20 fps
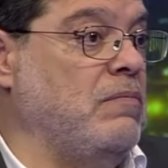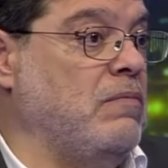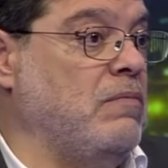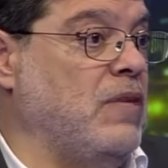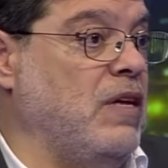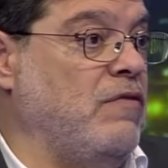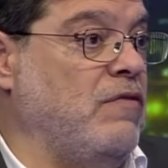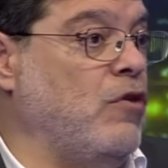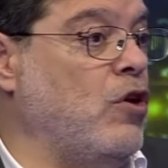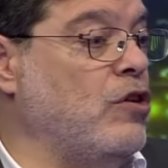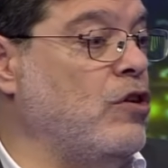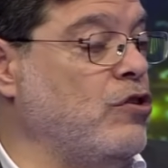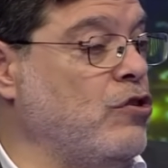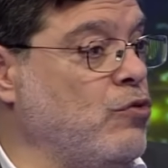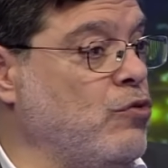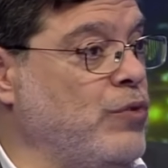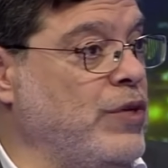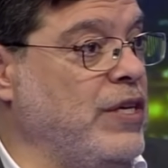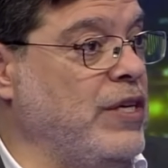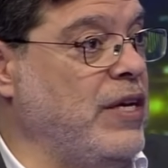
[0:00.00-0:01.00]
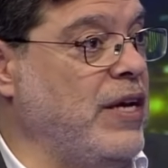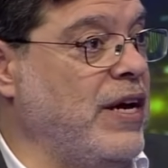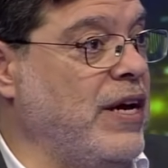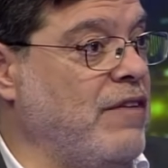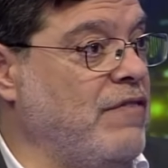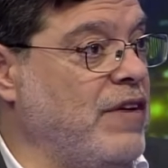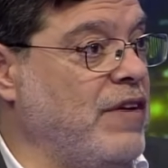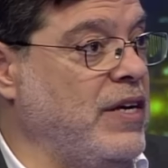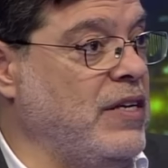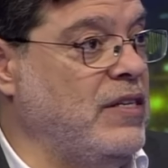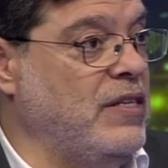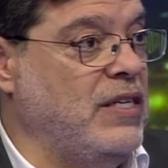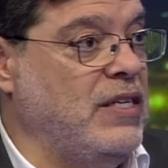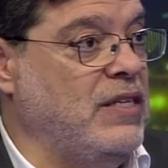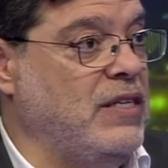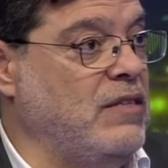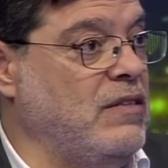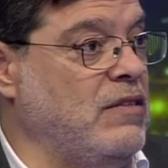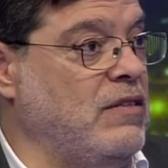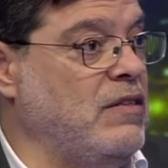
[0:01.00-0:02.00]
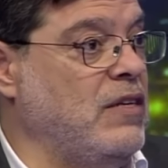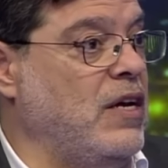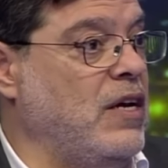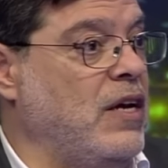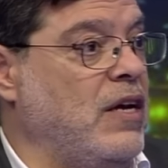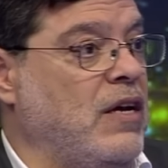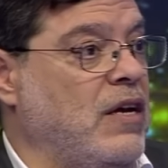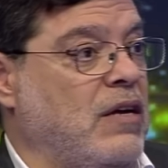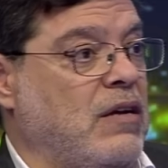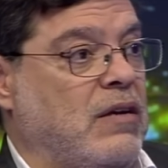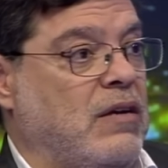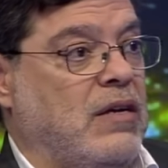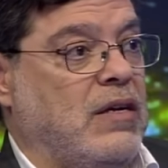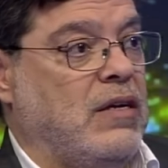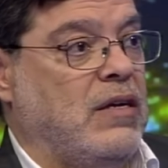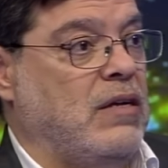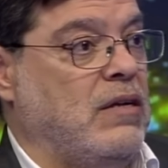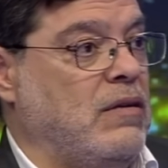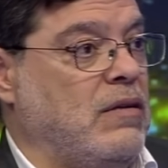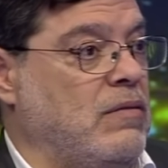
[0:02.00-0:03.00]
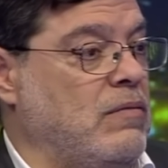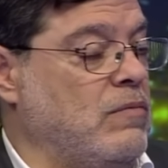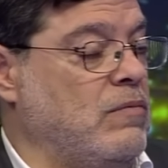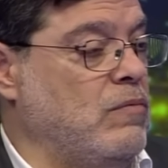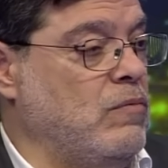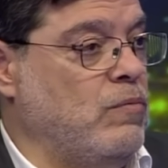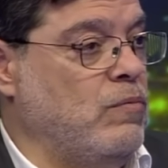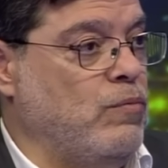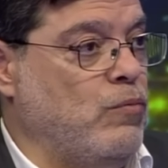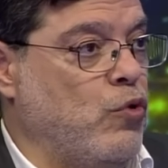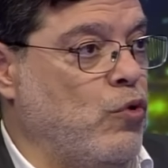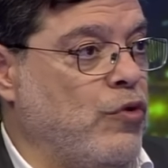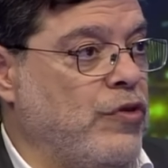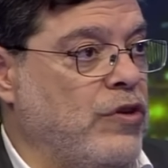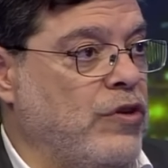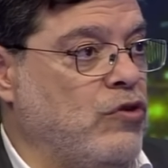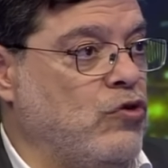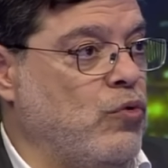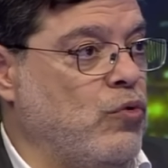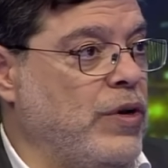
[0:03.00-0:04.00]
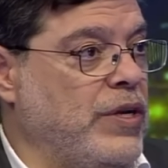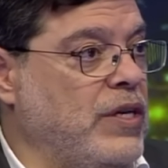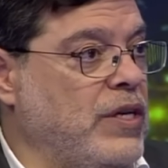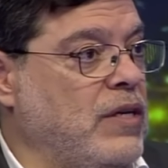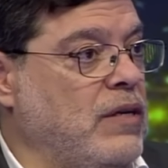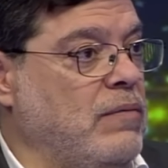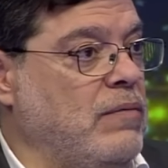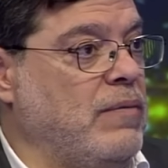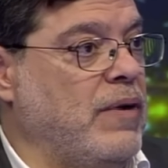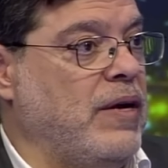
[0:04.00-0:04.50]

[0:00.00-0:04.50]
they've lost 3 F-18s, more than 20